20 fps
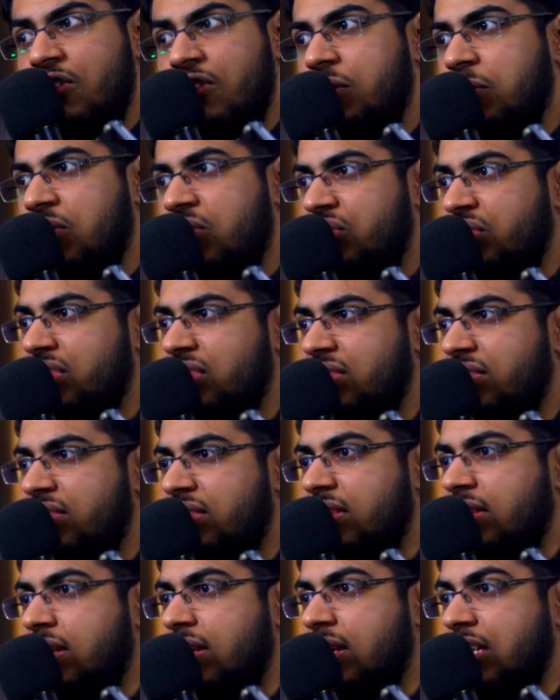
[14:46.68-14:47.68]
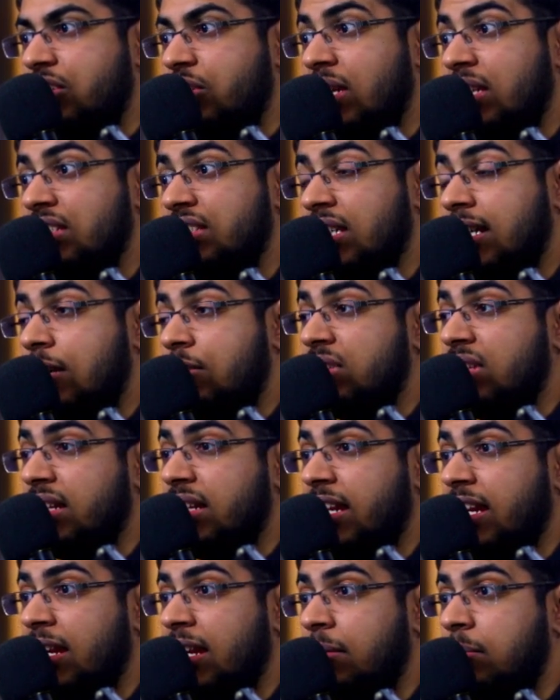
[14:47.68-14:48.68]
the contributions. You can check out
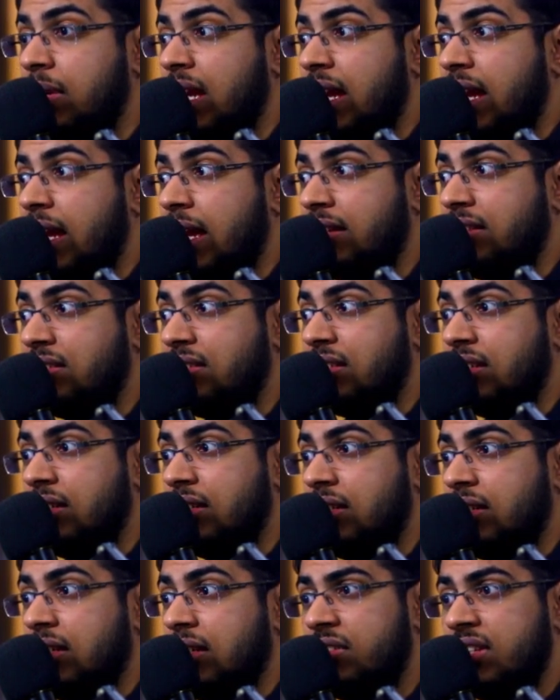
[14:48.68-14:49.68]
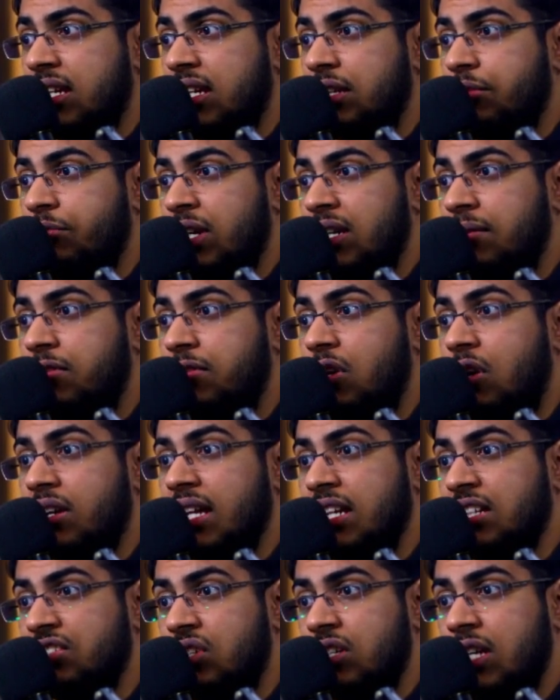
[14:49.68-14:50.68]
the game at
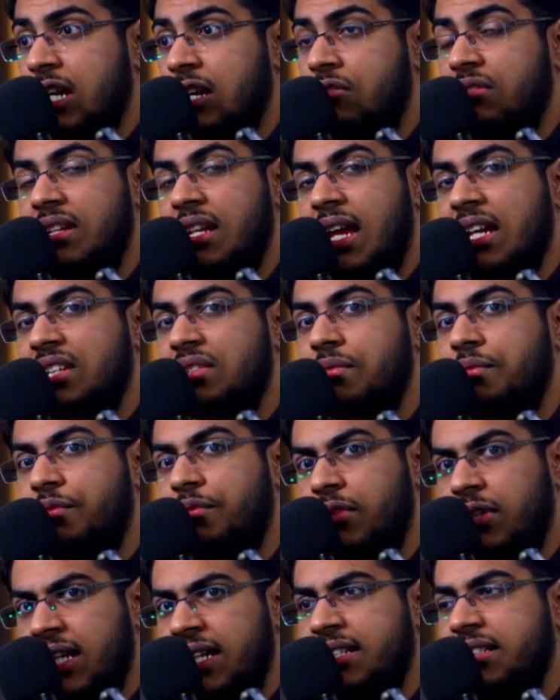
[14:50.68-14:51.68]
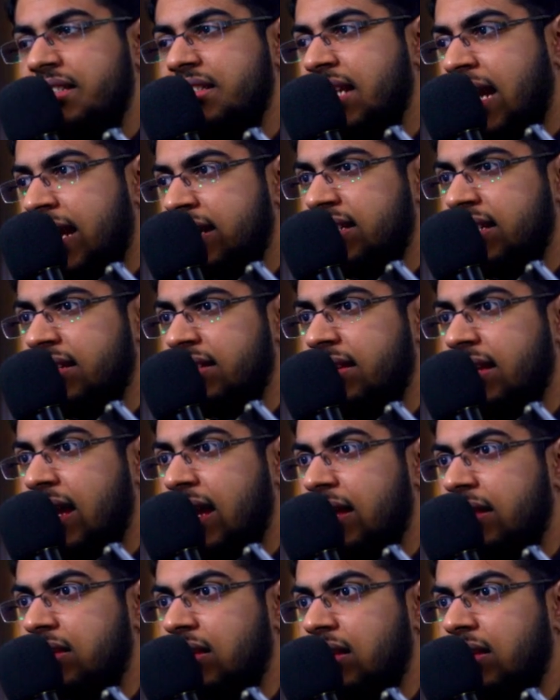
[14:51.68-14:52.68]
boldstudycreative.h.io/flick tactics,
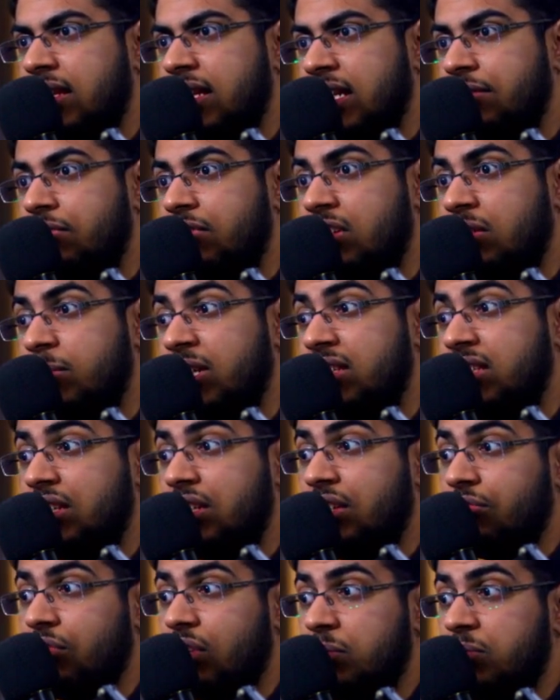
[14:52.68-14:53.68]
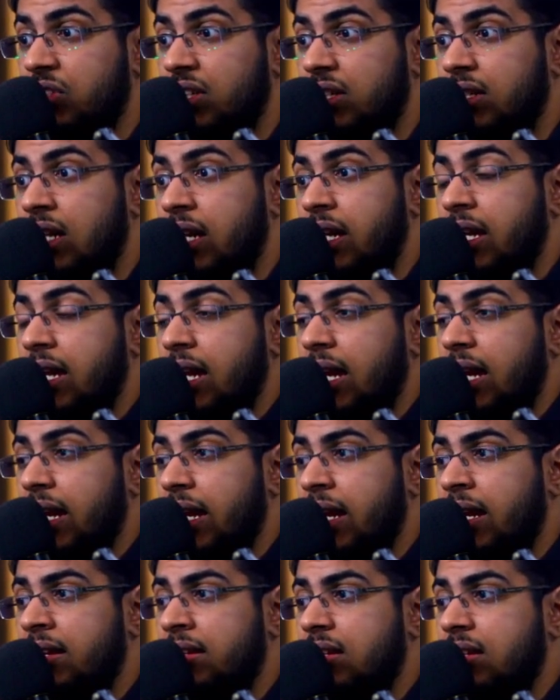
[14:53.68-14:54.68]
and the link will be in the description.
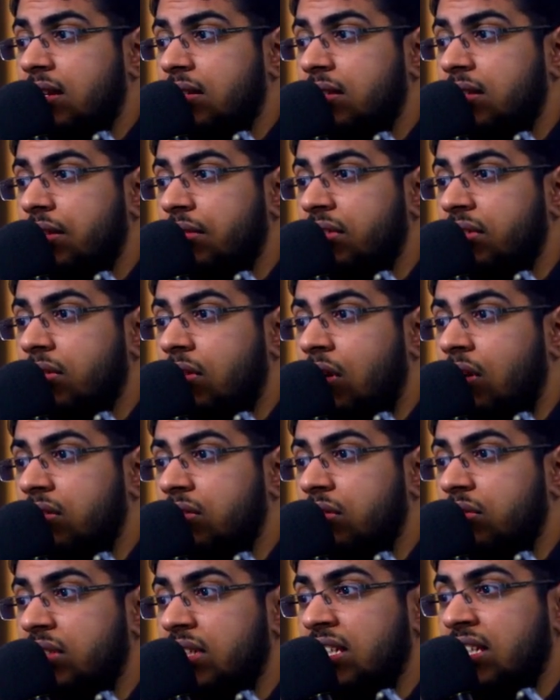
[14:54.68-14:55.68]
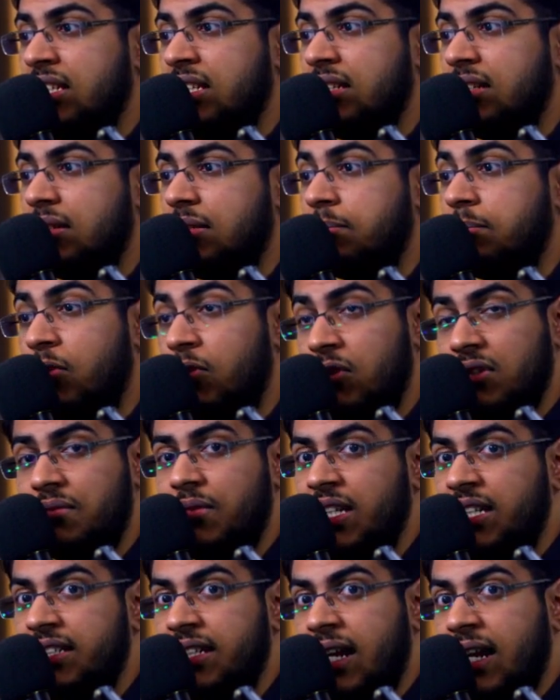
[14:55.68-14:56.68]
And there is also the
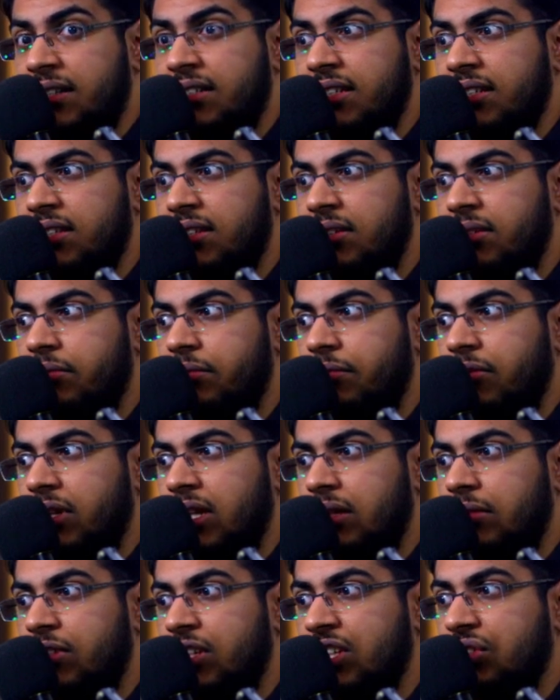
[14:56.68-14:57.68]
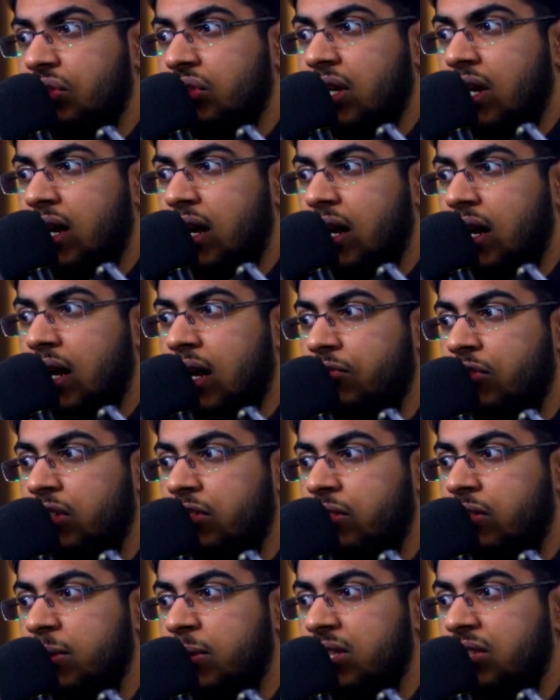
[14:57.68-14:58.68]
post flick tactics, in which
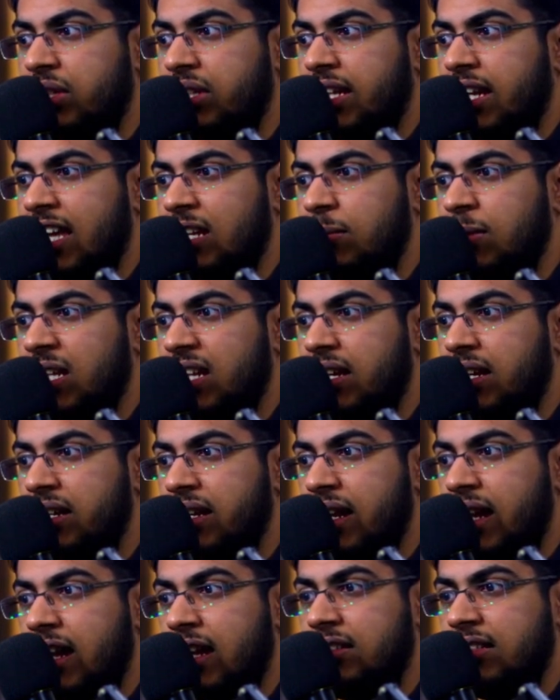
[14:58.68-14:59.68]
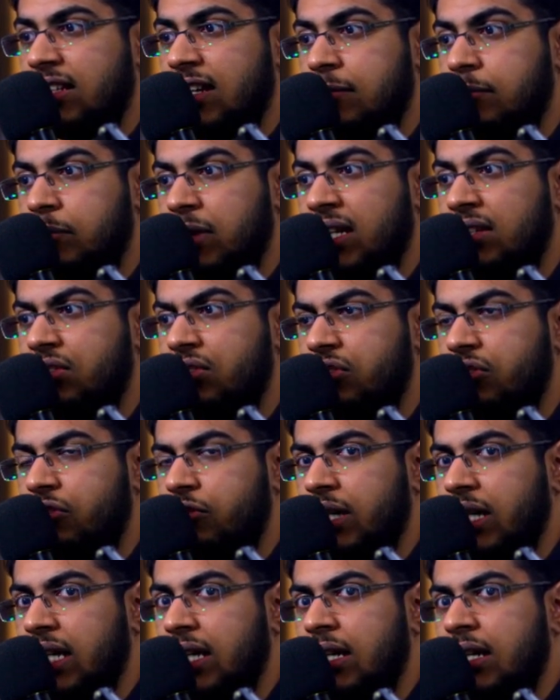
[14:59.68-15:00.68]
we will be doing enemy AI and campaign
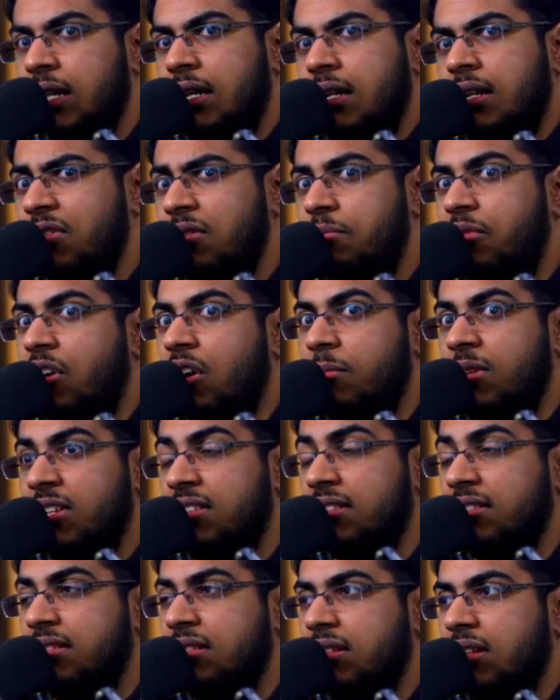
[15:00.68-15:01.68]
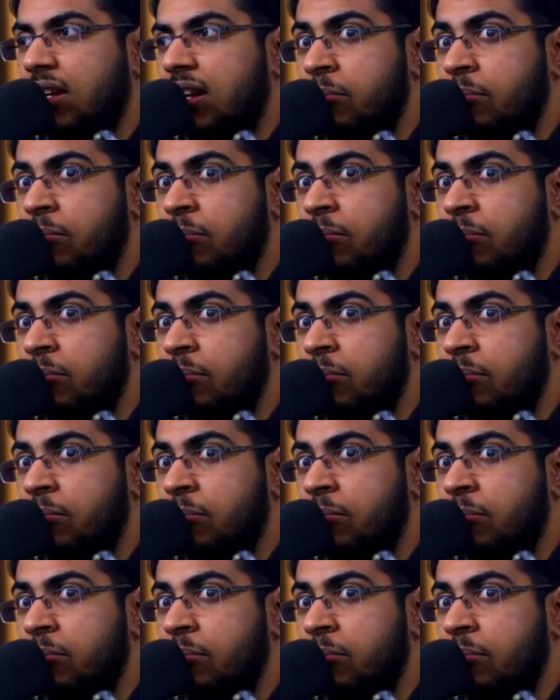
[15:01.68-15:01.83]
story. I won't promise it.